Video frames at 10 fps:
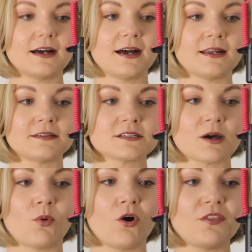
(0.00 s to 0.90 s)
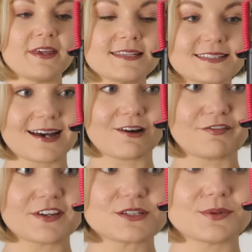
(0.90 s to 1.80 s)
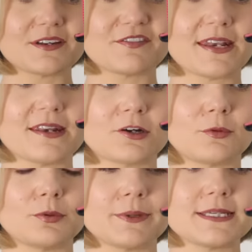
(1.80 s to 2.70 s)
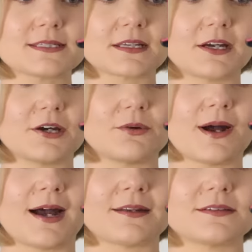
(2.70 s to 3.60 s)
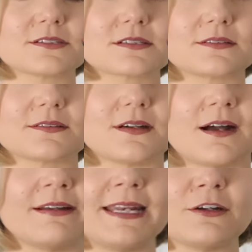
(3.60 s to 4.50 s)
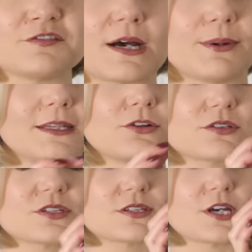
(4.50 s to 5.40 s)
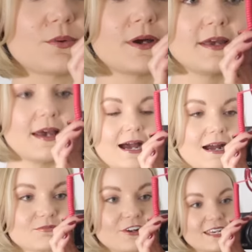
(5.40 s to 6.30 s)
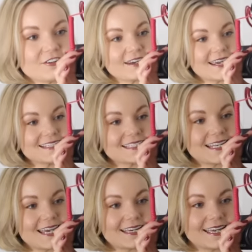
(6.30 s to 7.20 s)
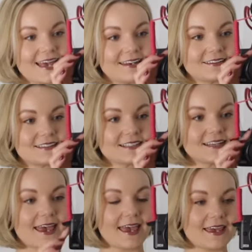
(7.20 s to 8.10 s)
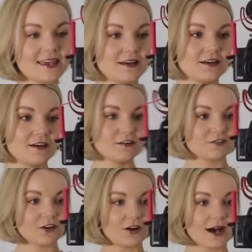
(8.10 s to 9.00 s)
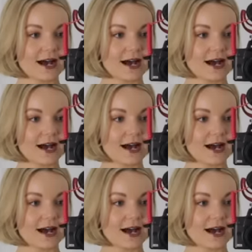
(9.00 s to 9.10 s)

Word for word: And I wore this outfit to an event a couple of weeks ago and I really loved how it looked. So I'm recreating it again today for